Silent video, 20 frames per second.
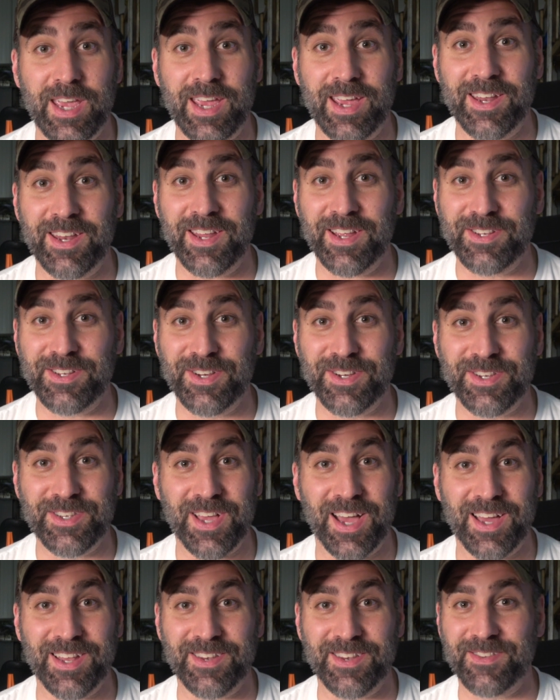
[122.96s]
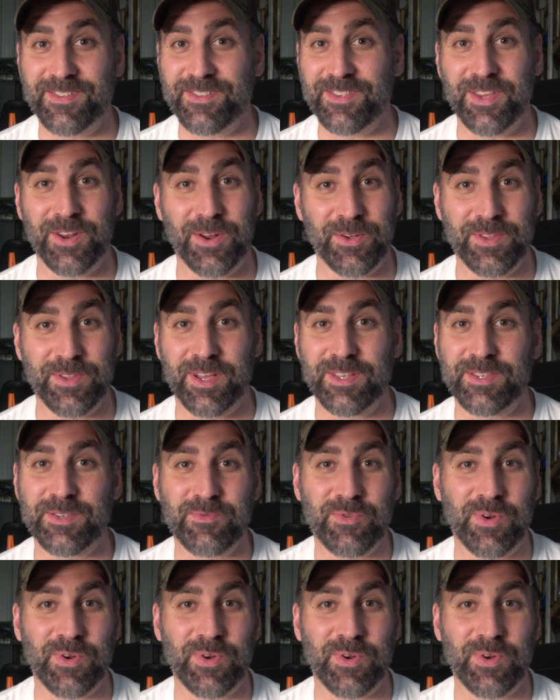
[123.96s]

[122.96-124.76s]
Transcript: and had just done some